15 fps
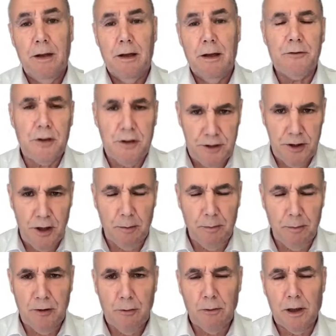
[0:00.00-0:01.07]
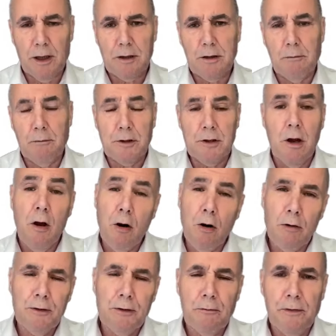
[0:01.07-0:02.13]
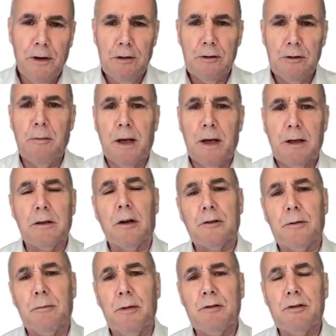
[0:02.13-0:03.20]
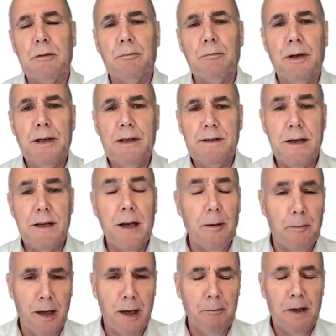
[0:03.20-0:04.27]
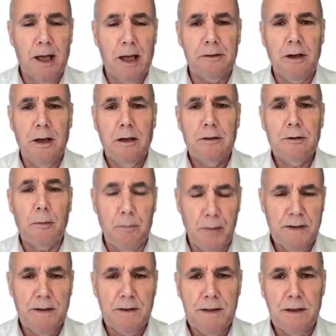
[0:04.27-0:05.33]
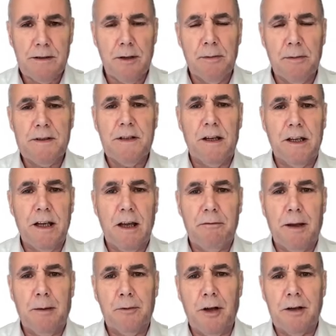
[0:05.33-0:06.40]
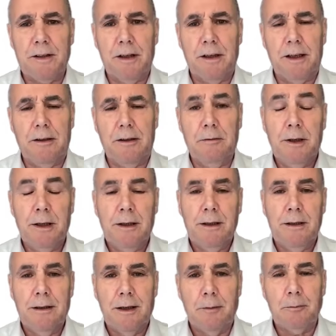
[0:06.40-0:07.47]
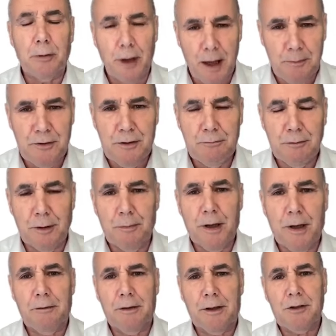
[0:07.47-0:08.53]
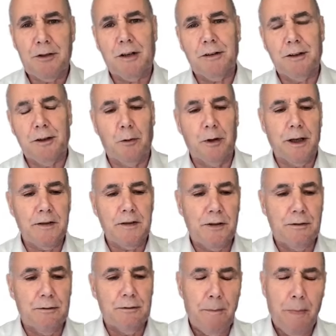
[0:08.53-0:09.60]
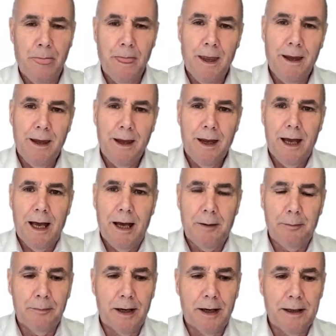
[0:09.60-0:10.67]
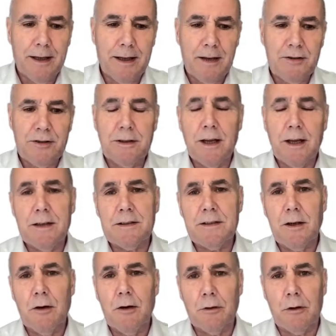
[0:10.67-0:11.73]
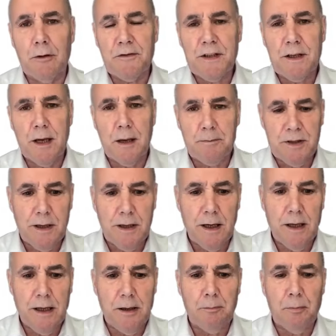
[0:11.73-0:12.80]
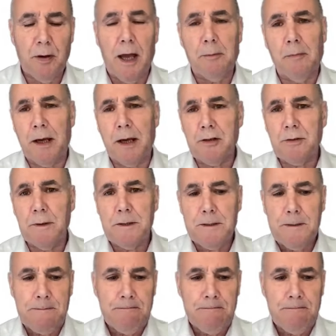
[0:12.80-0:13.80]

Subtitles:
If there's a topic you would like covered, or if you feel you can make a contribution, please email me at yourbusiness@dublincityfm.ie, and perhaps we'll be having a chat here one day soon. My guest today is the owner of CMC Brand Management.